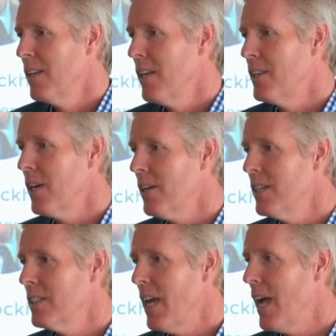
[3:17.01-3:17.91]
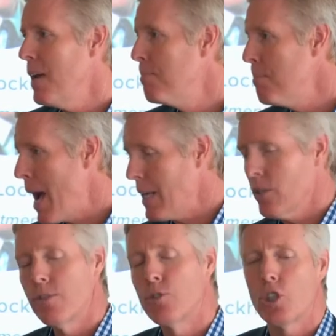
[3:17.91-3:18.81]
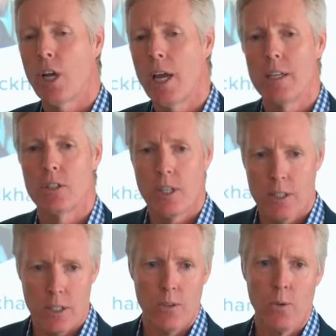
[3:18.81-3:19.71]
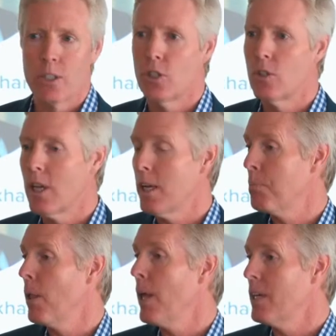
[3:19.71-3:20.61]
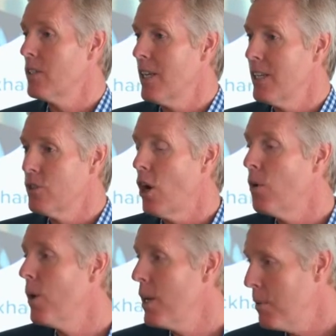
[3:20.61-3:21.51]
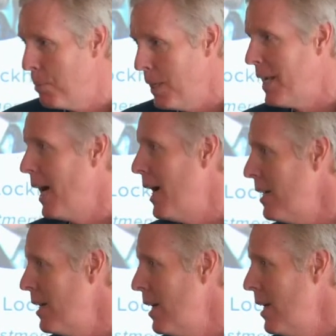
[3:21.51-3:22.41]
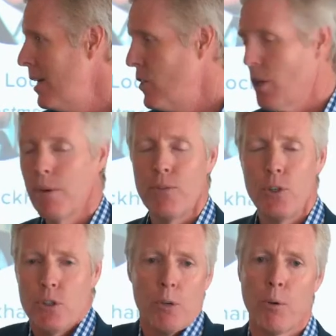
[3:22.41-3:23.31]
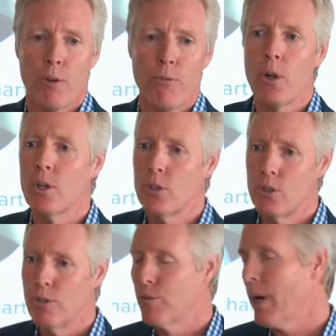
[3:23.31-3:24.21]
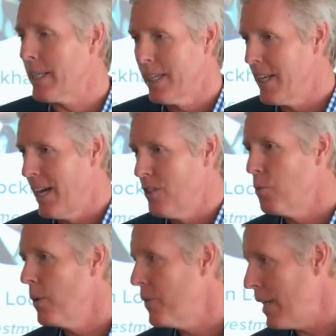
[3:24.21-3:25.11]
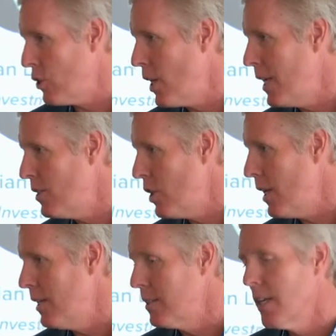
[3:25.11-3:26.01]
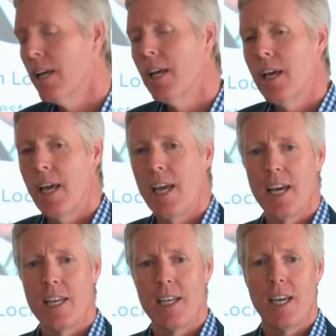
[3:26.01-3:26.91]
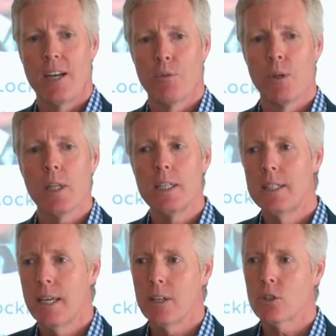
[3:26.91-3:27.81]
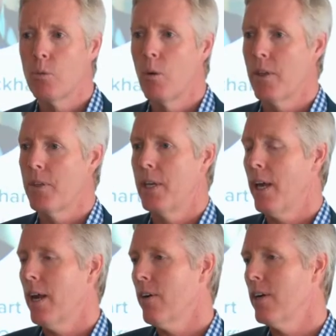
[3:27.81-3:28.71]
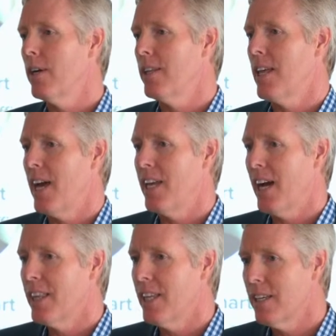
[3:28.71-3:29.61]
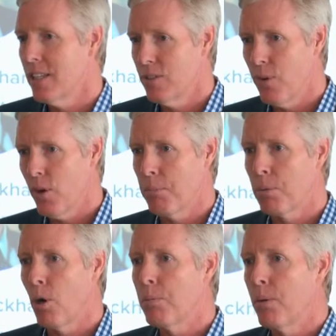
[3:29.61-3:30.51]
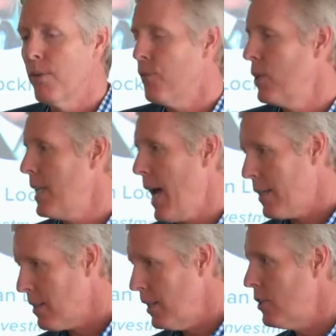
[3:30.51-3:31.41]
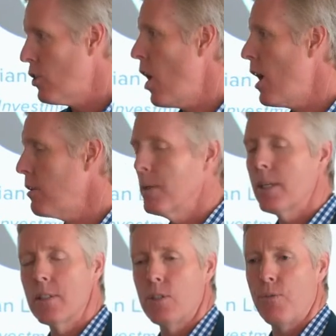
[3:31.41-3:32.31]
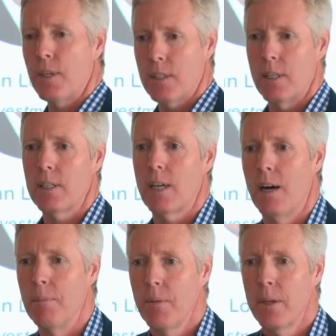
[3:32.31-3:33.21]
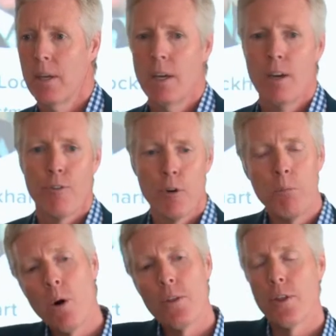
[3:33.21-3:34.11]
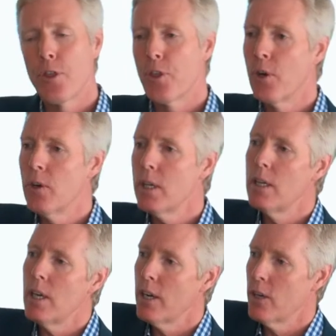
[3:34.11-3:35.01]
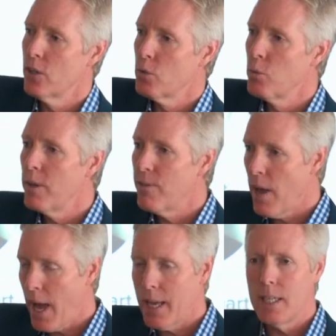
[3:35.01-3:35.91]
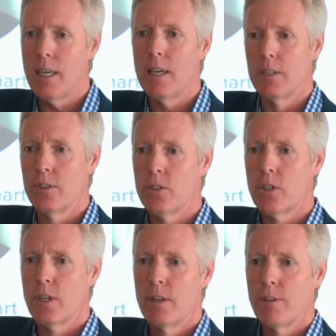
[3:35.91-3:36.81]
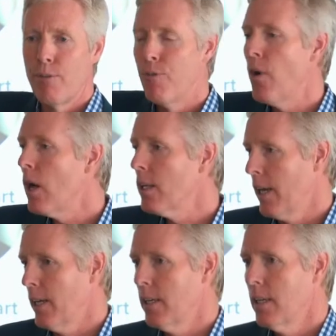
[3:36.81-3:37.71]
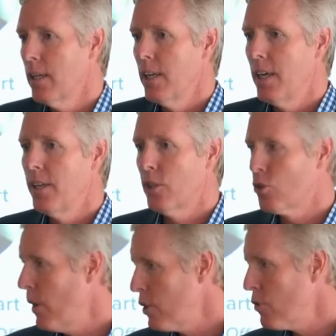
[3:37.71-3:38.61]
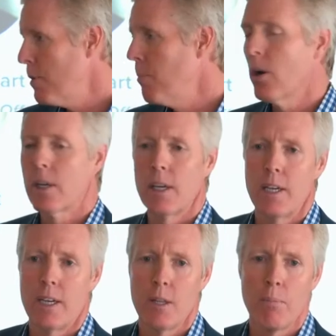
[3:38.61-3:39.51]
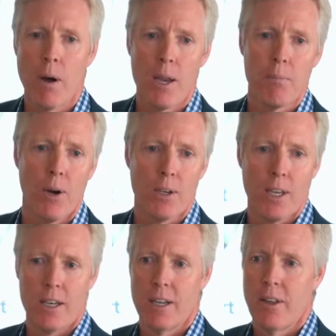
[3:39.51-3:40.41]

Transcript: That there is a massive change that's going to take place that has already begun. Some of you in your portfolios, you've recognized what that change is. And it really deals with an area that I think is very appropriate for a tax lien talk because it's fixed income. For more than 30 years, we've had yields falling in the treasury market and in the bond market.